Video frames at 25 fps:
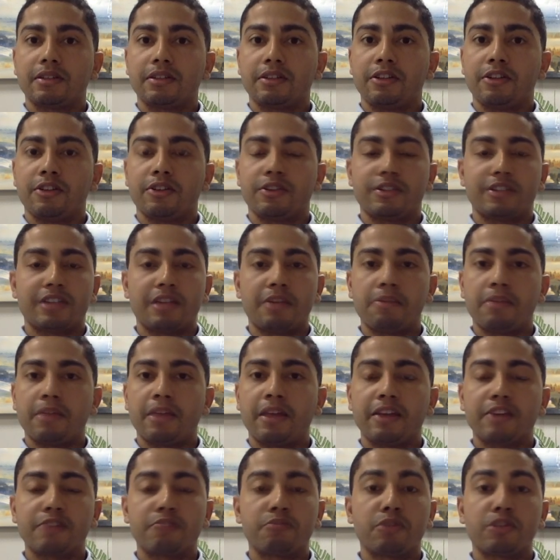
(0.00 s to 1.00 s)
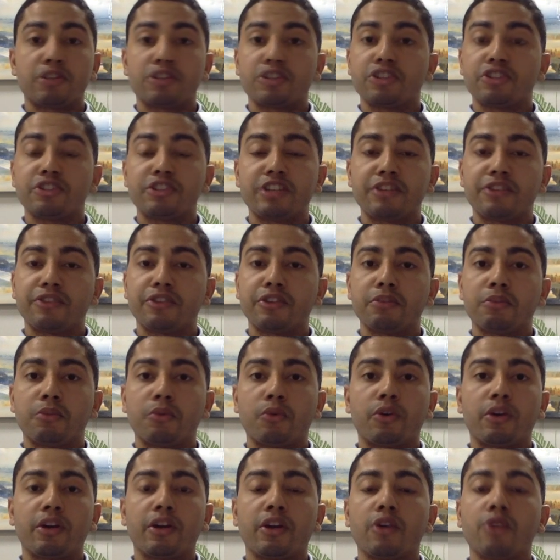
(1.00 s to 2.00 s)
The same thing as brushing your teeth in the
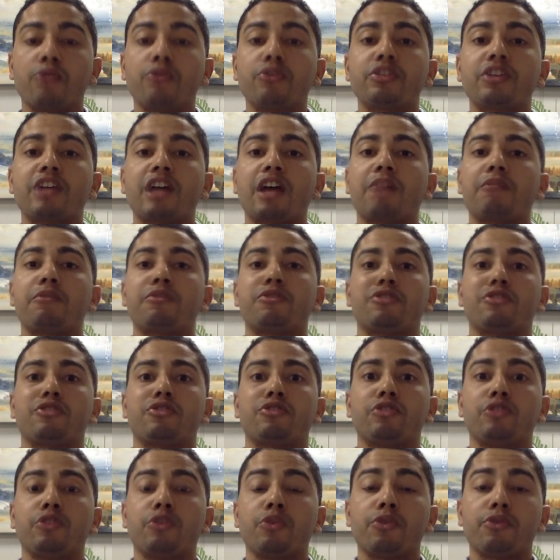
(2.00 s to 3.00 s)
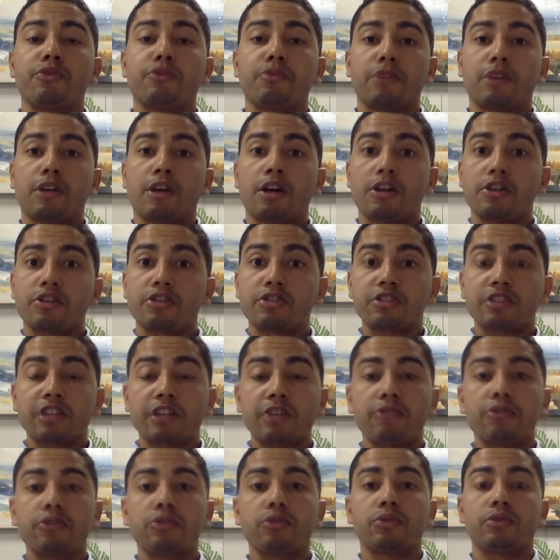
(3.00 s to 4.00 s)
morning. Over time, you start to do it from a conscious
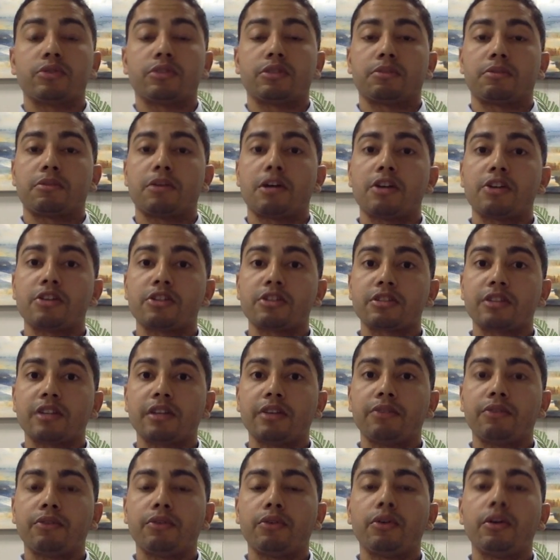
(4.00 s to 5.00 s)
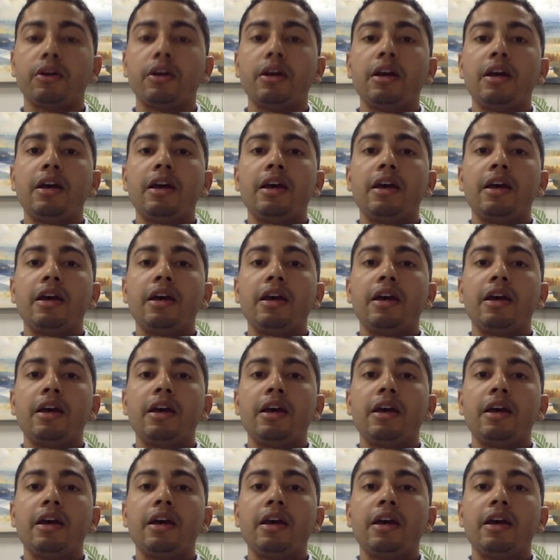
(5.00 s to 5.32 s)
level to a subconscious level.